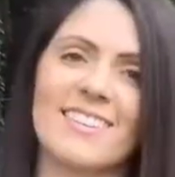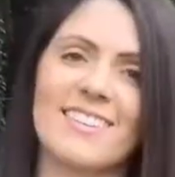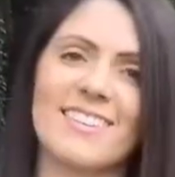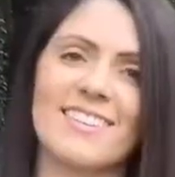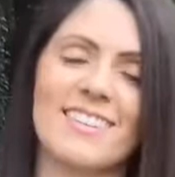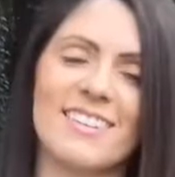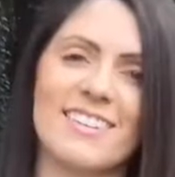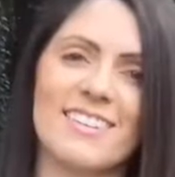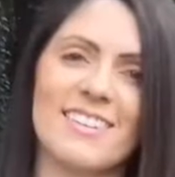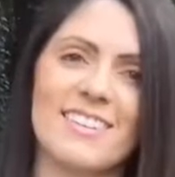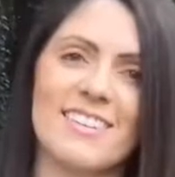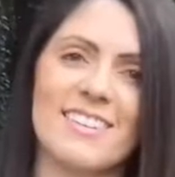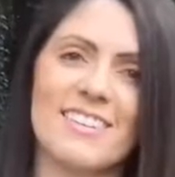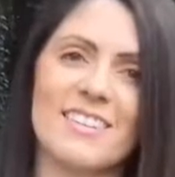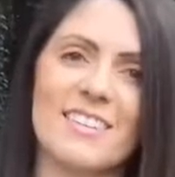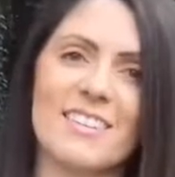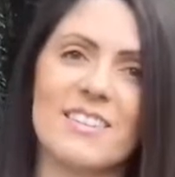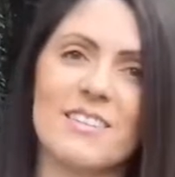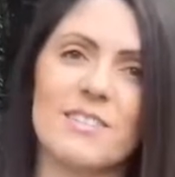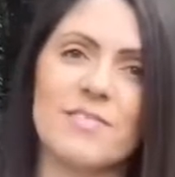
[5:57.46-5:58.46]

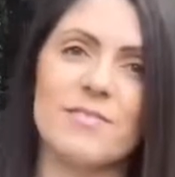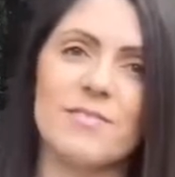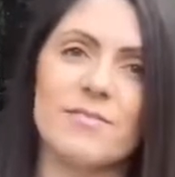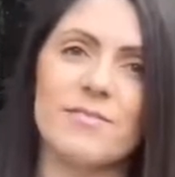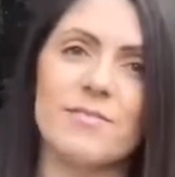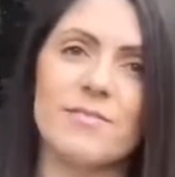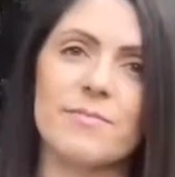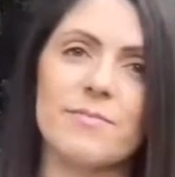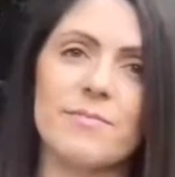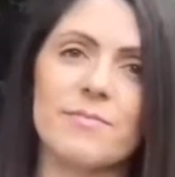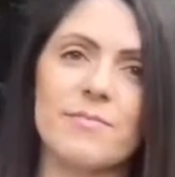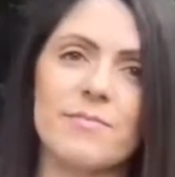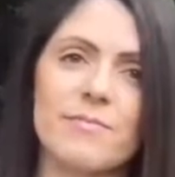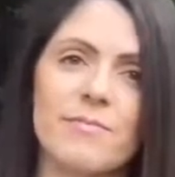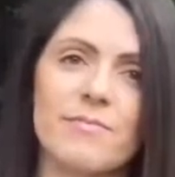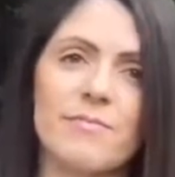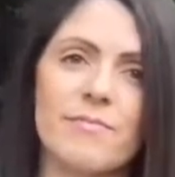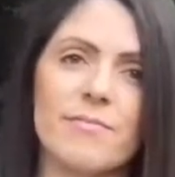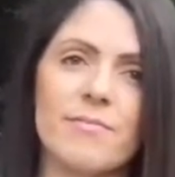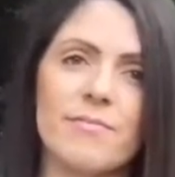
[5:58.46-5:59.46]

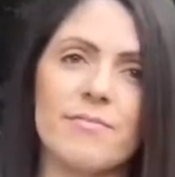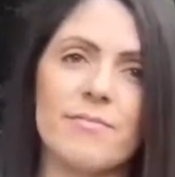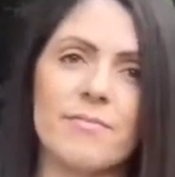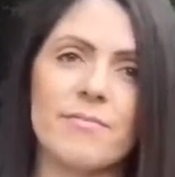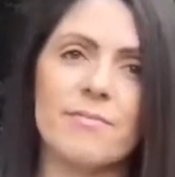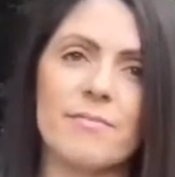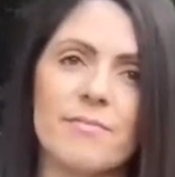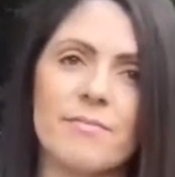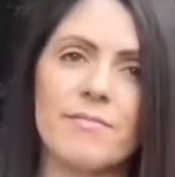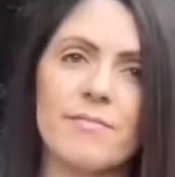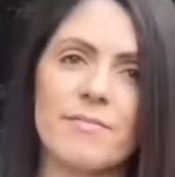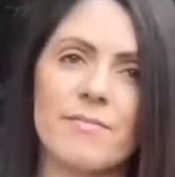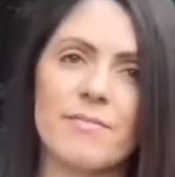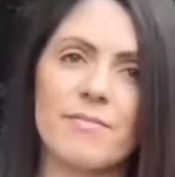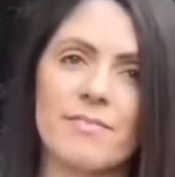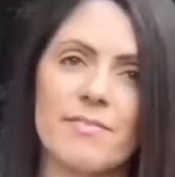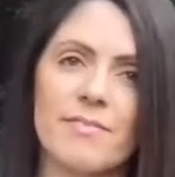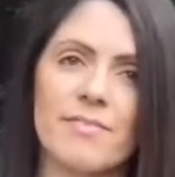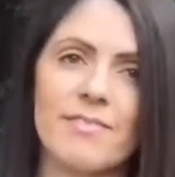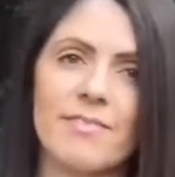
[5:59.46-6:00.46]

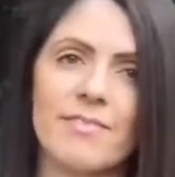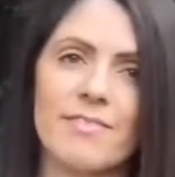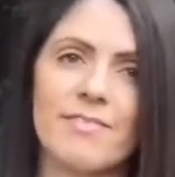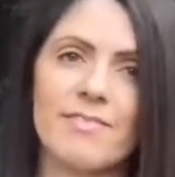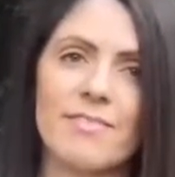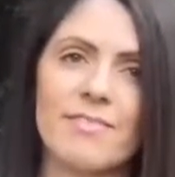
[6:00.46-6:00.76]
No words are spoken by the person on screen.